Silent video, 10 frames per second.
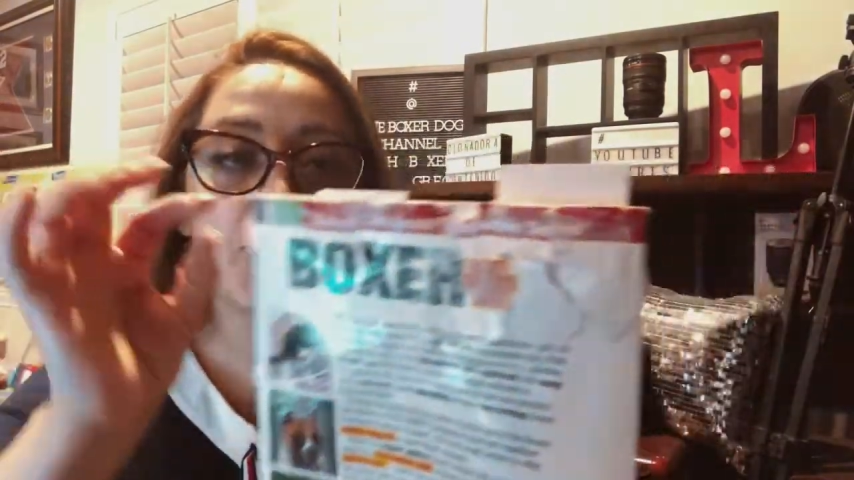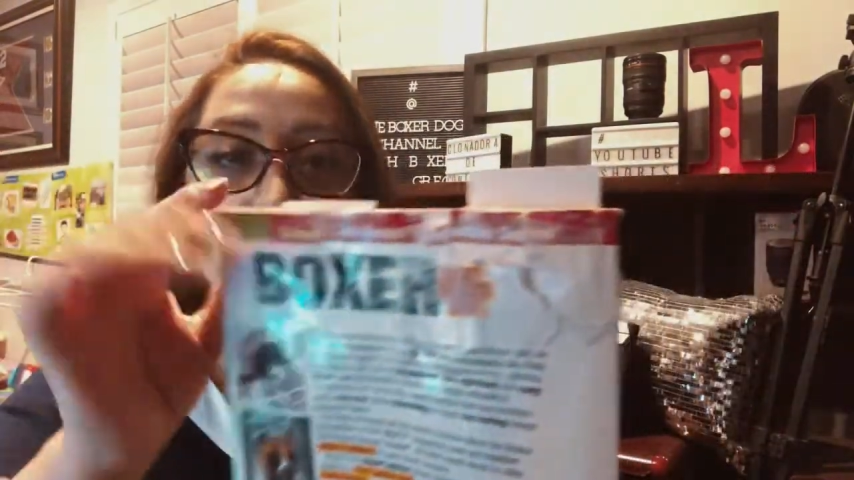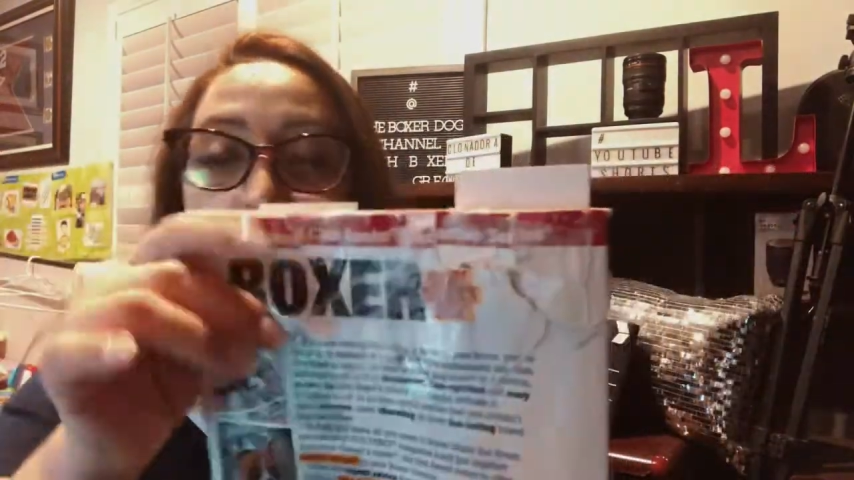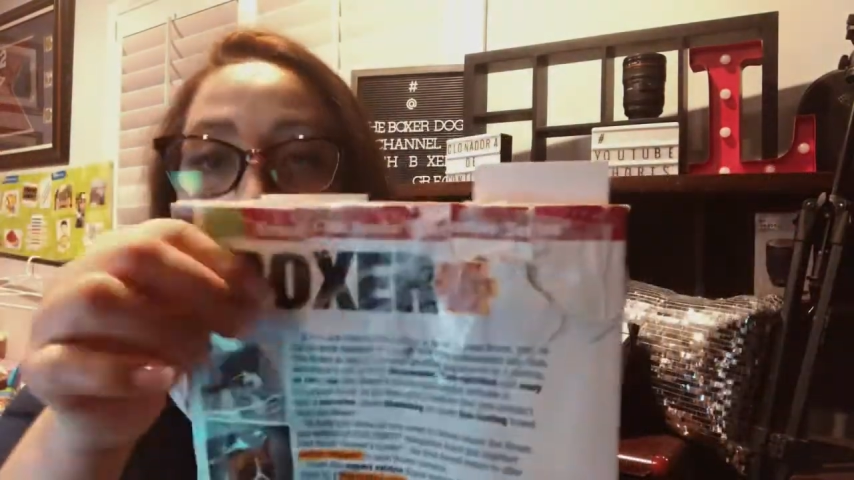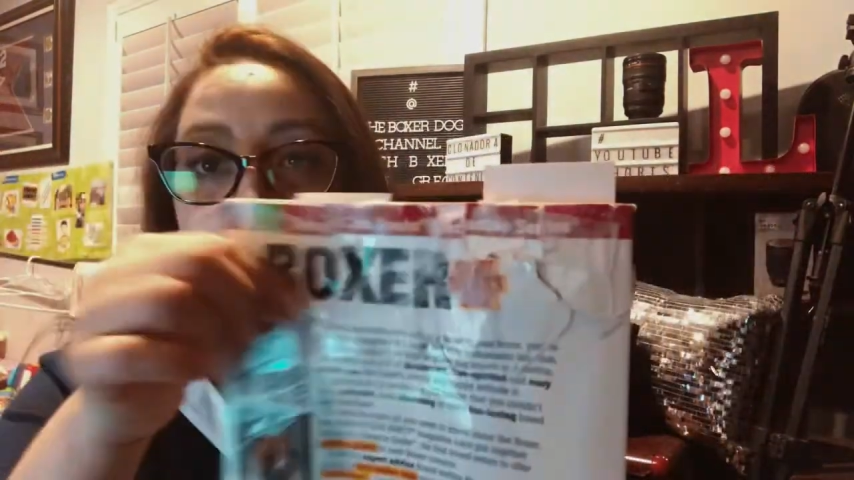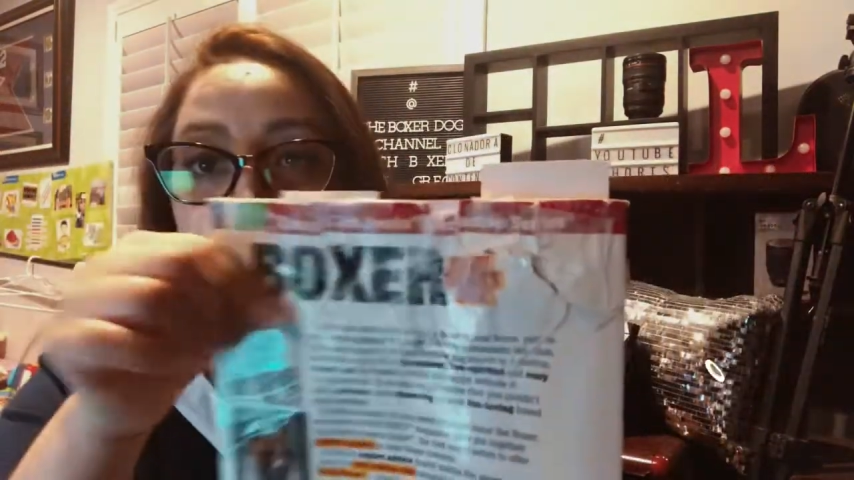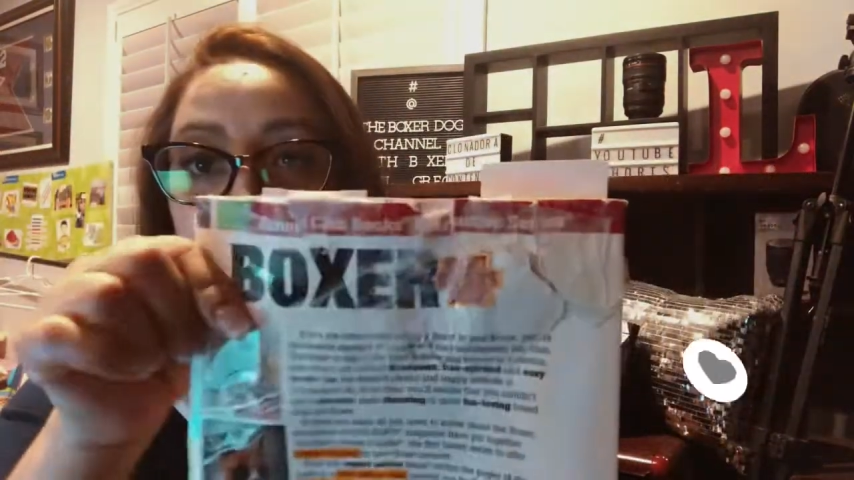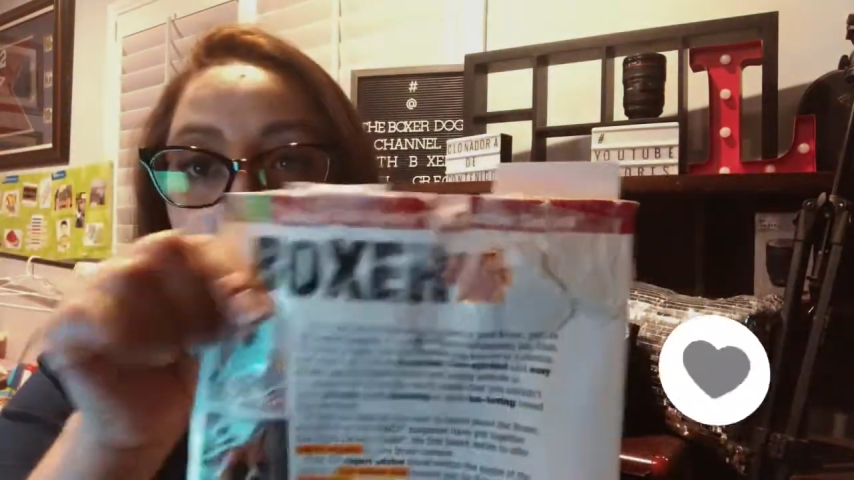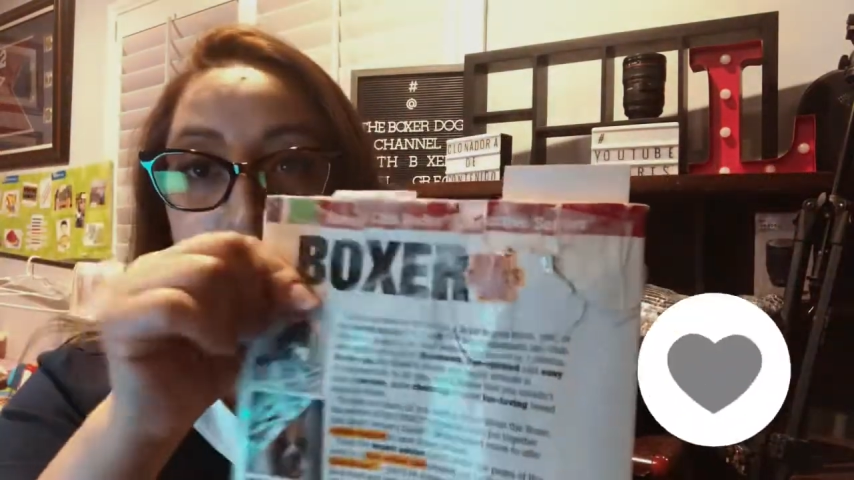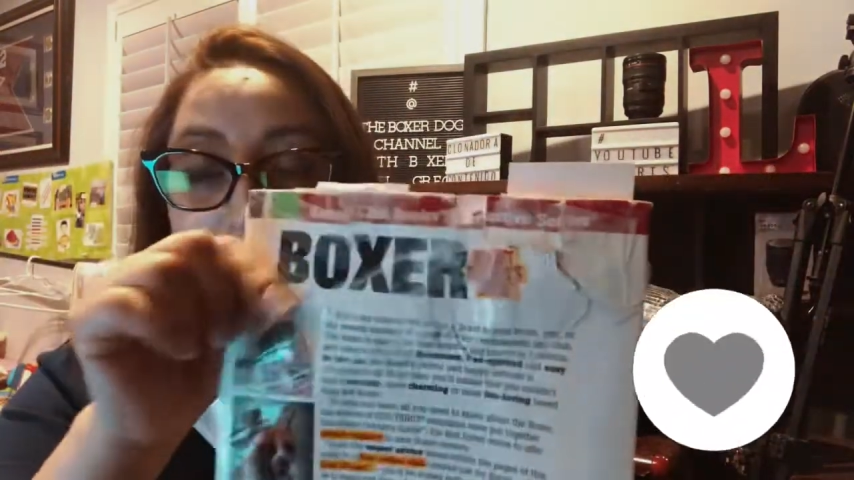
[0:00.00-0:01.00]

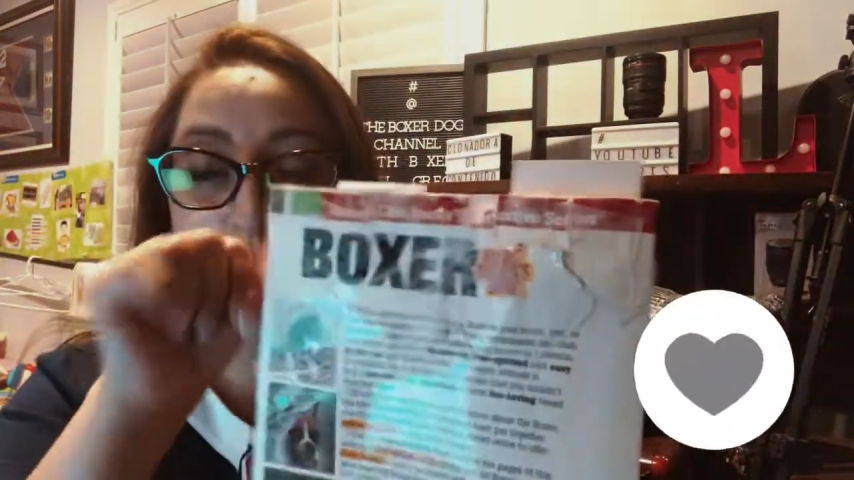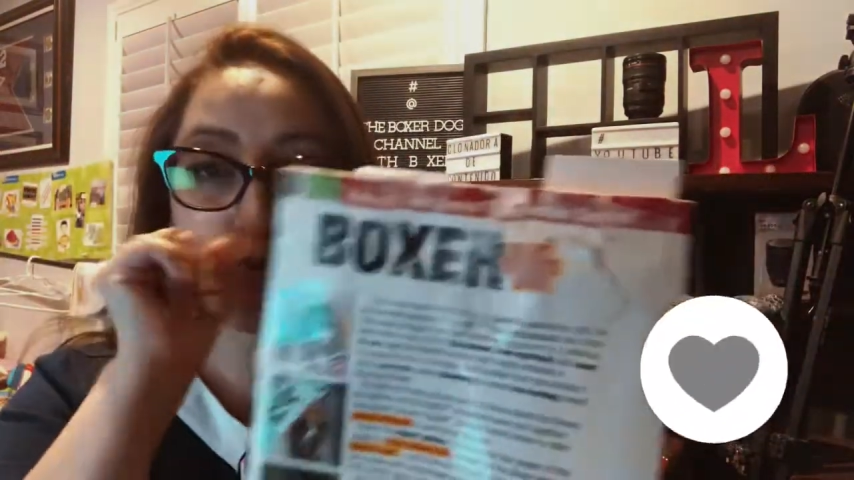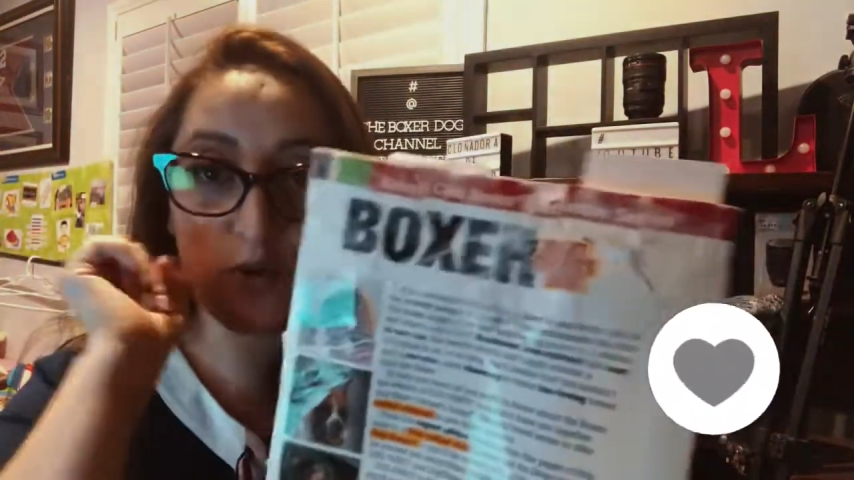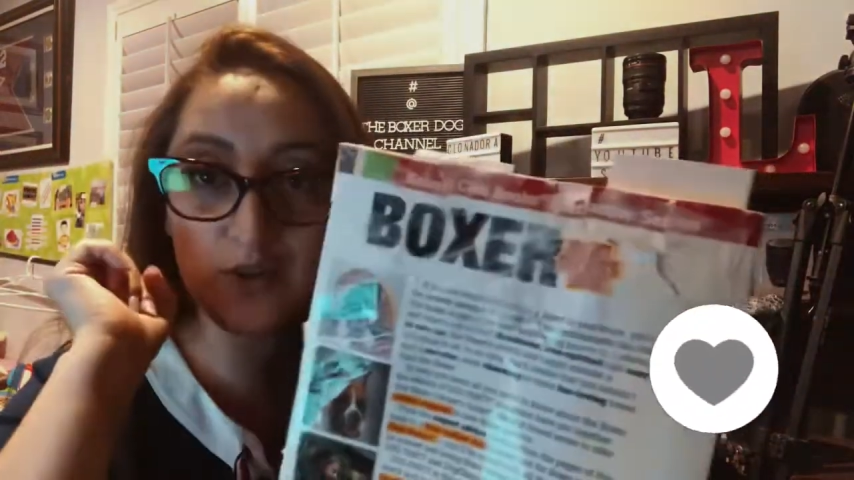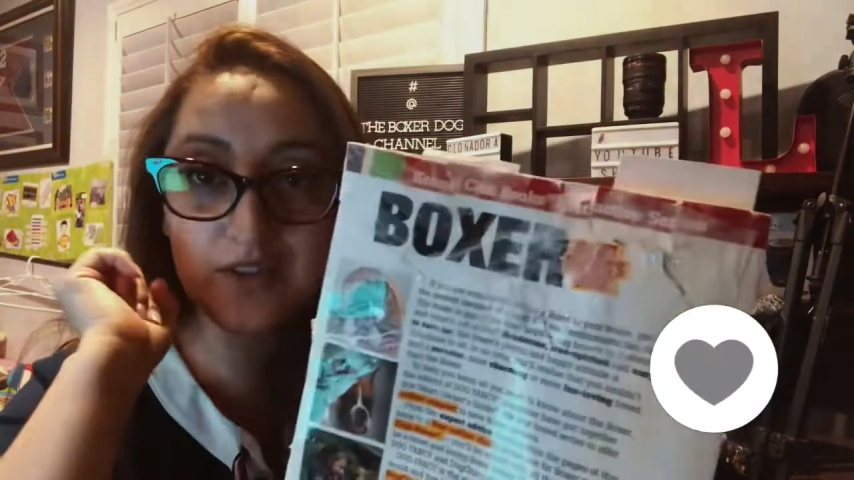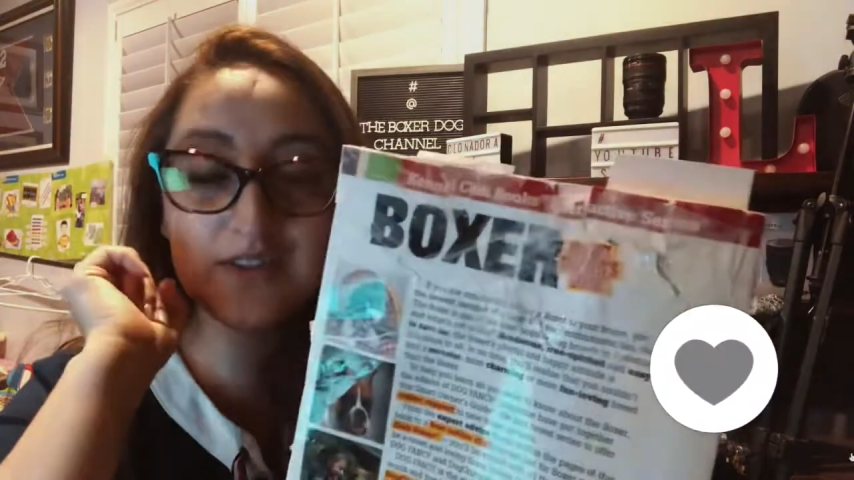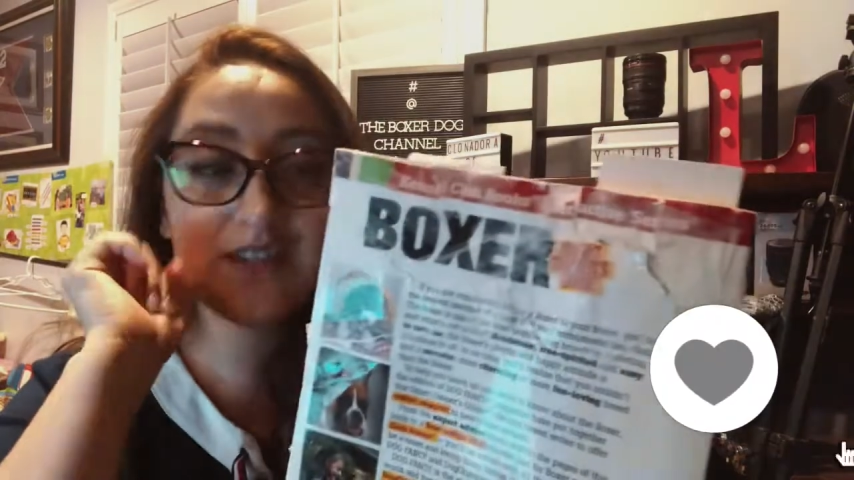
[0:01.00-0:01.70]
destroyed this book